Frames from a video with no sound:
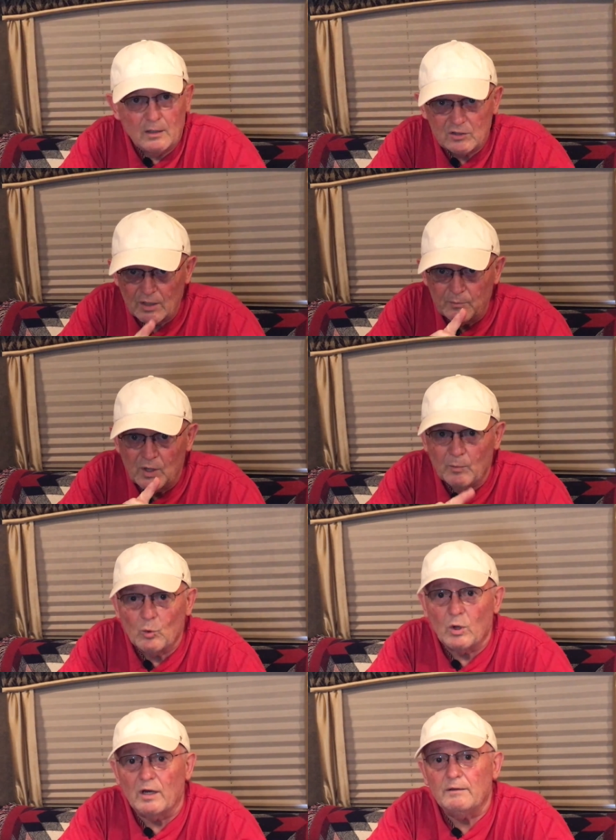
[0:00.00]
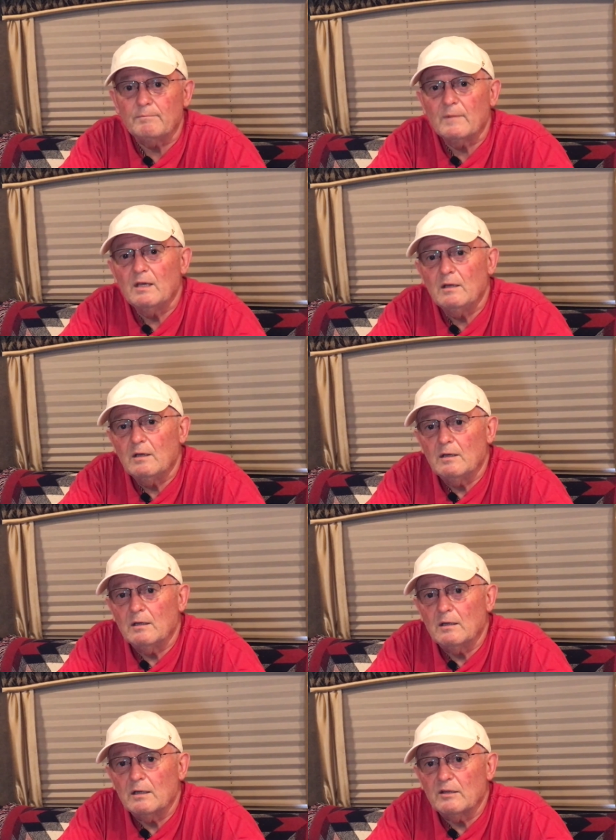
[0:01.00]
Tip number one.
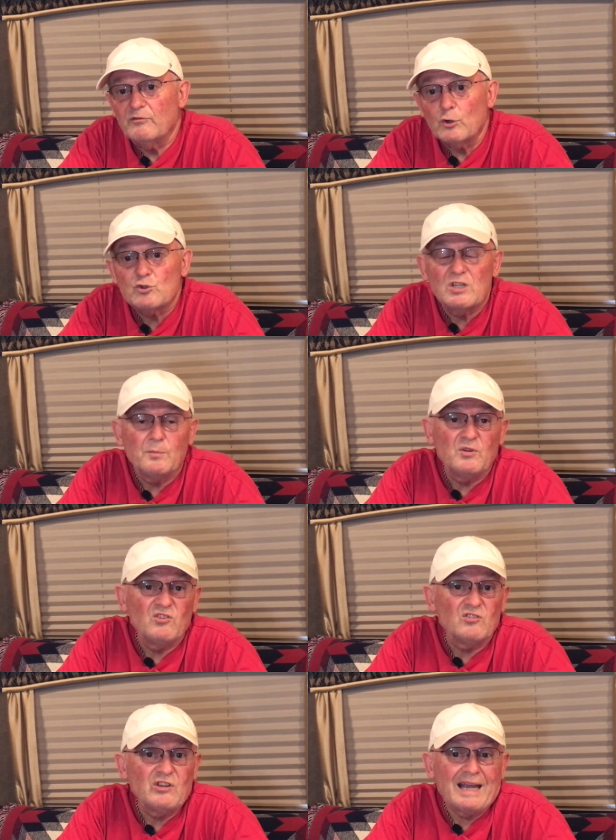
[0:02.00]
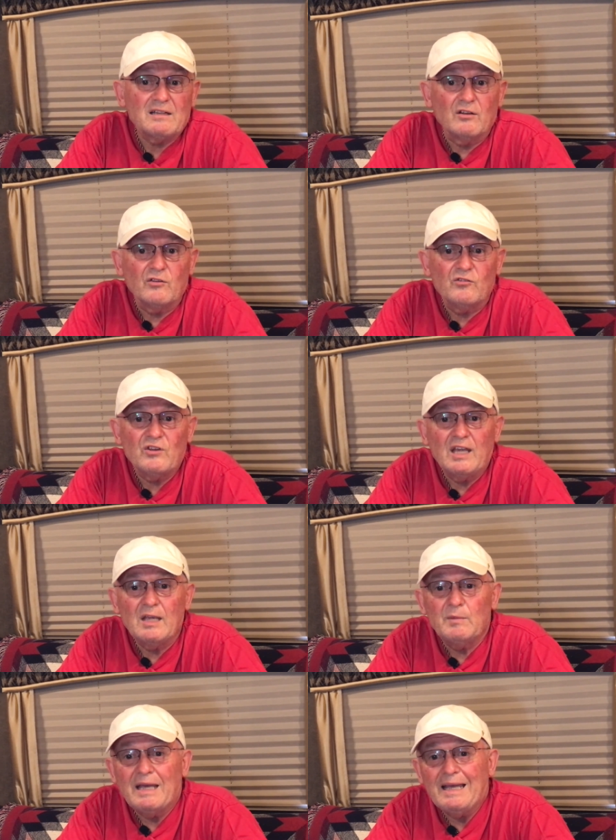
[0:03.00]
Uh, the first tip is exactly the
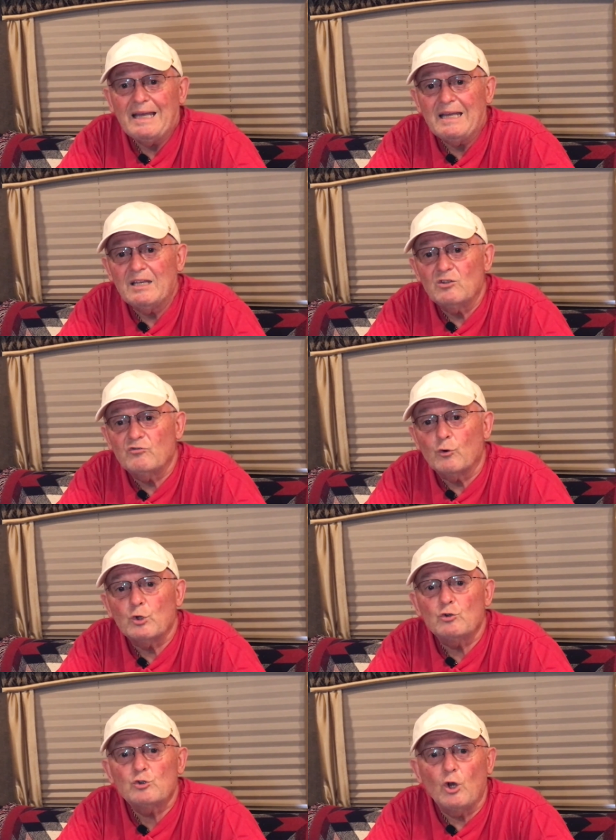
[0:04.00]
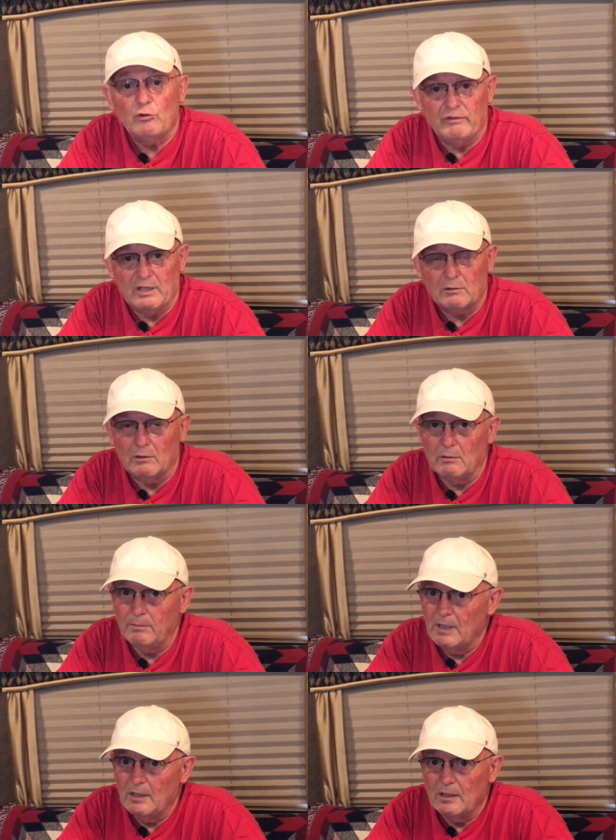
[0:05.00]
same as for your tow vehicle.
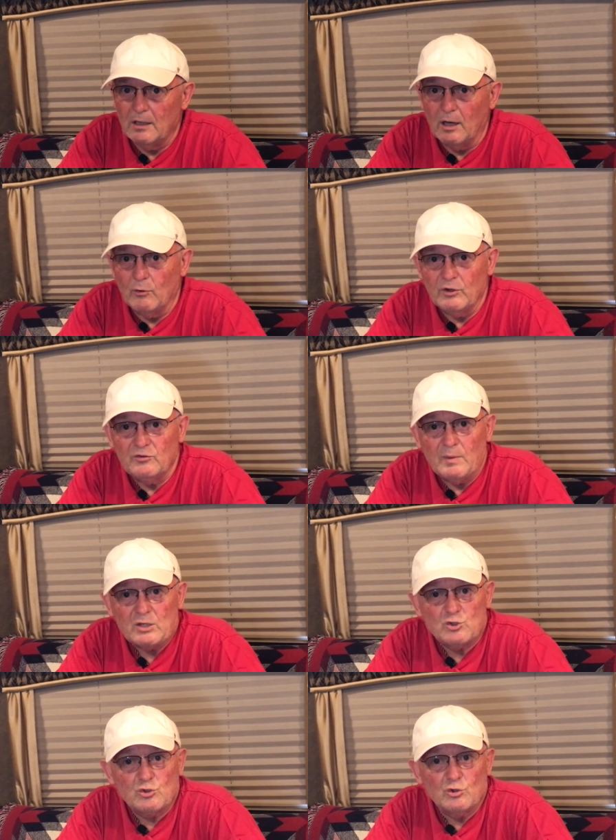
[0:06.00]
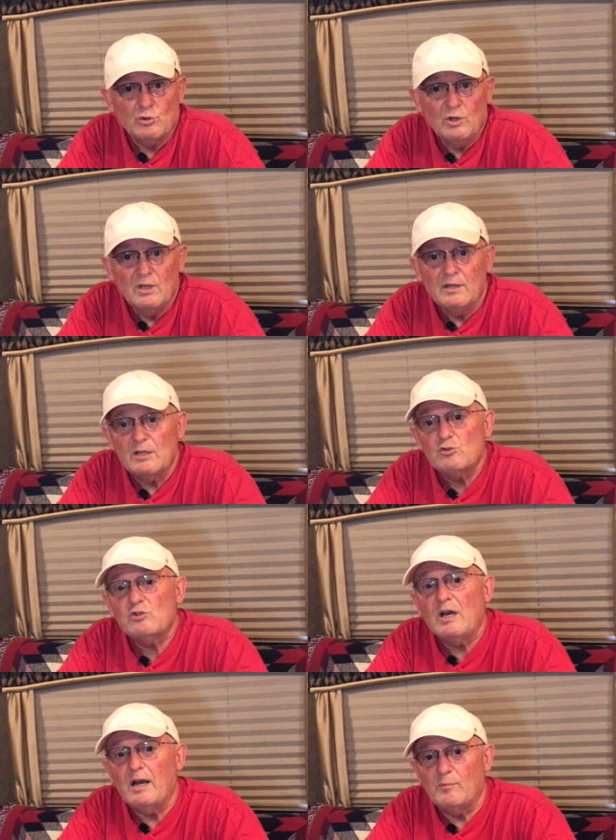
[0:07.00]
Always make sure that your
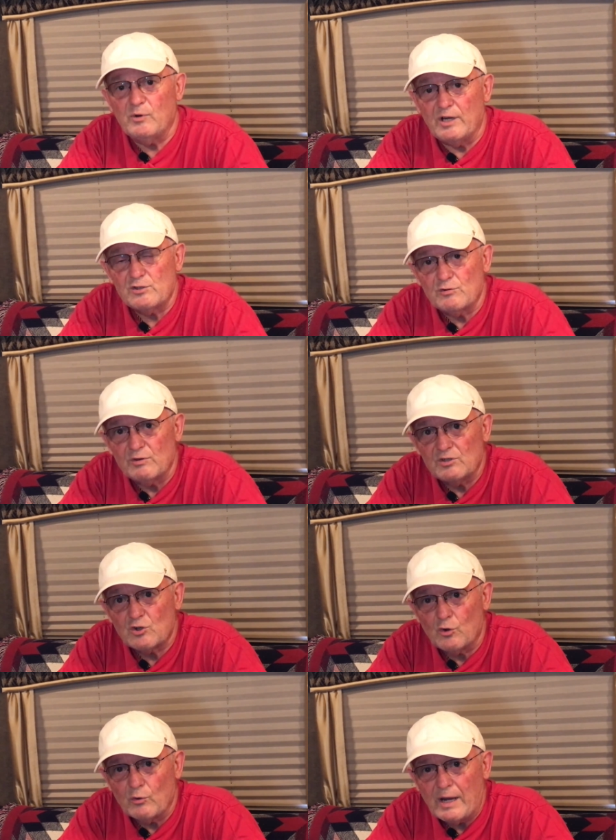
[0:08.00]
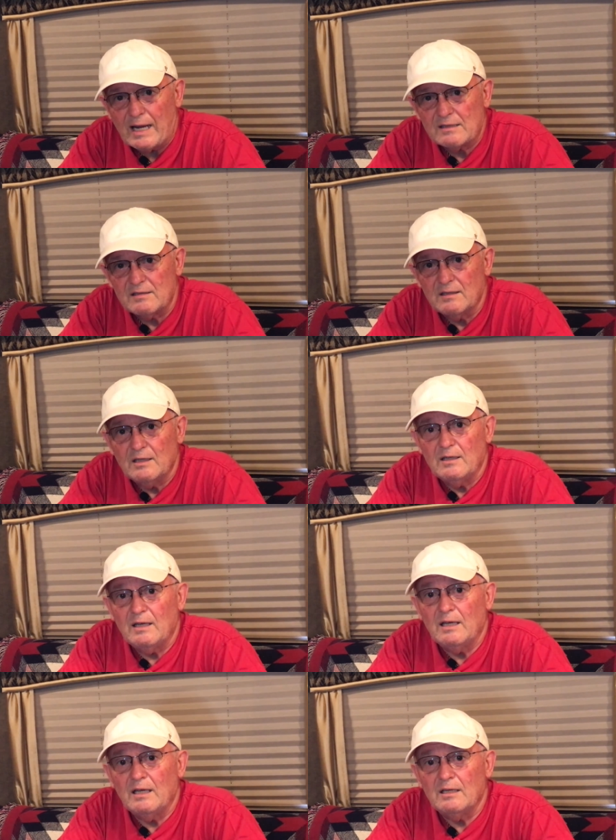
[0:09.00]
tire pressure is correct
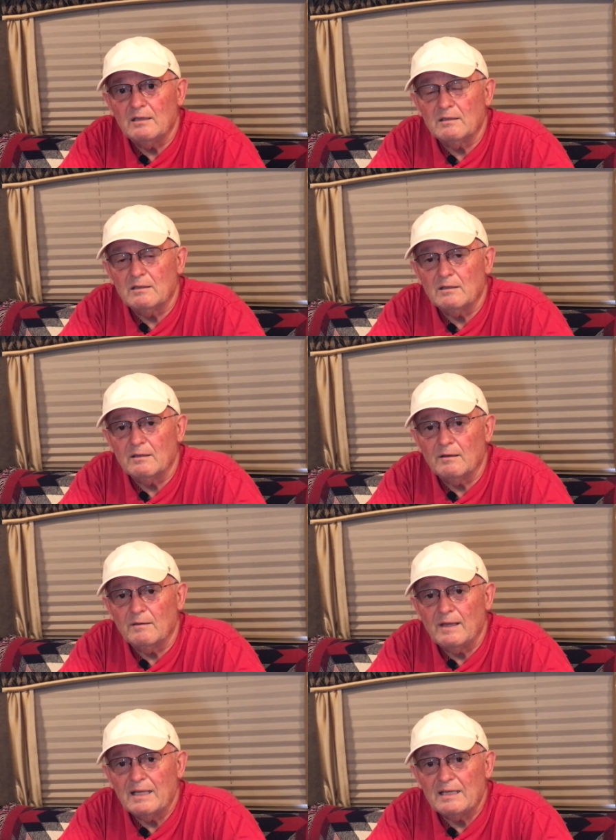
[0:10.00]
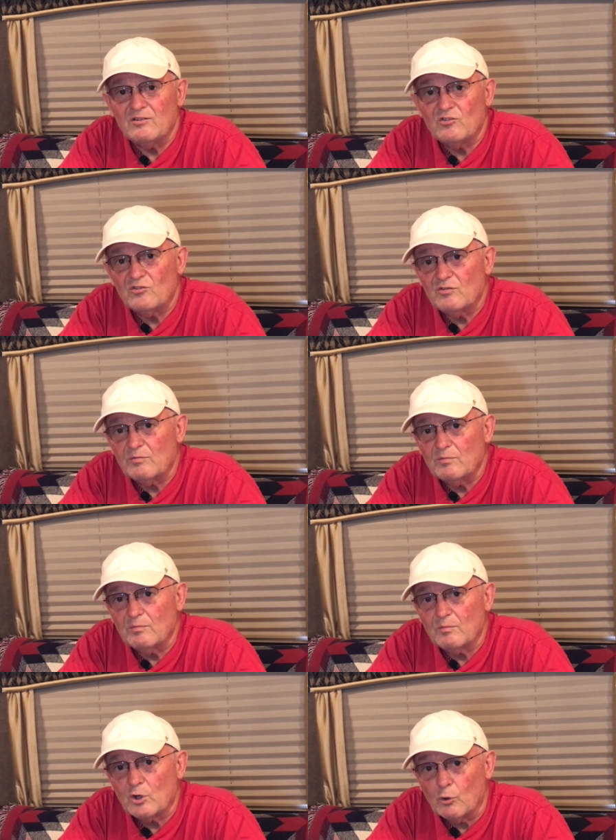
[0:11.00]
and uh, that it's
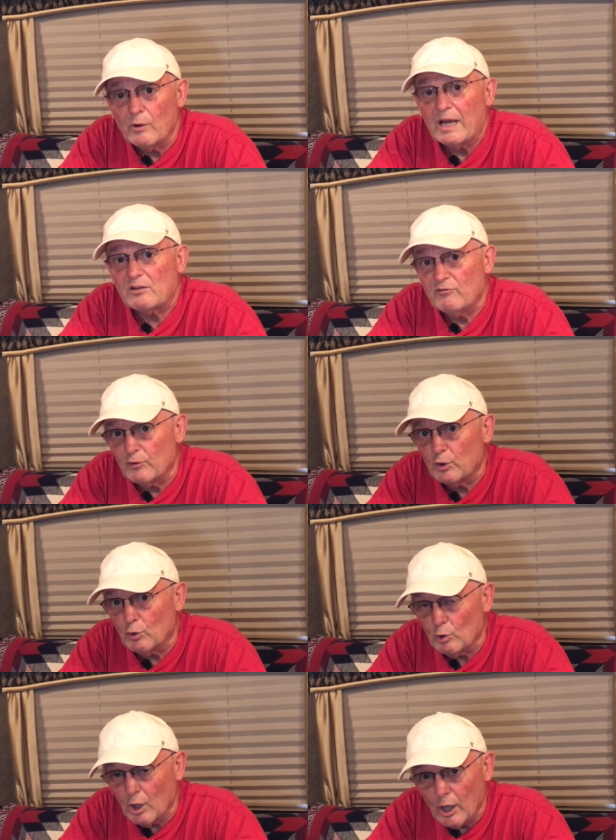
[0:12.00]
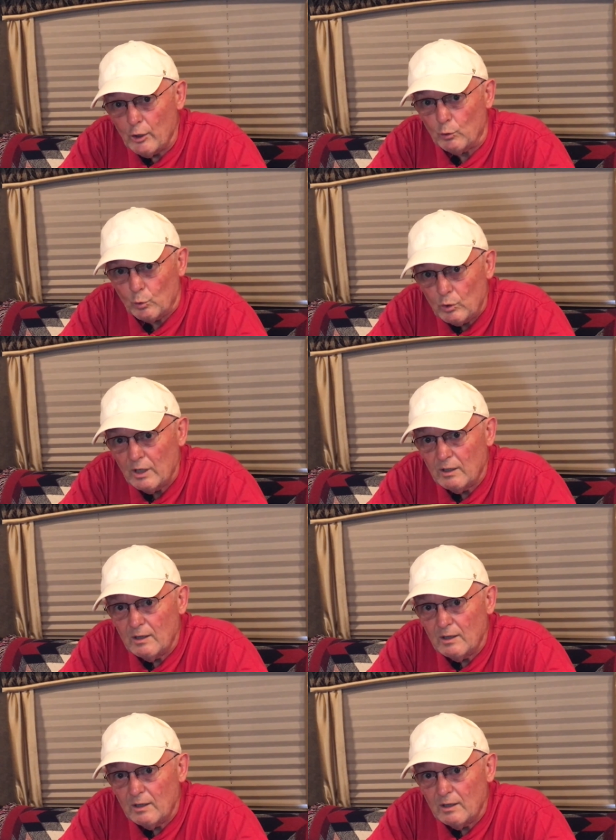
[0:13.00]
correct for your load.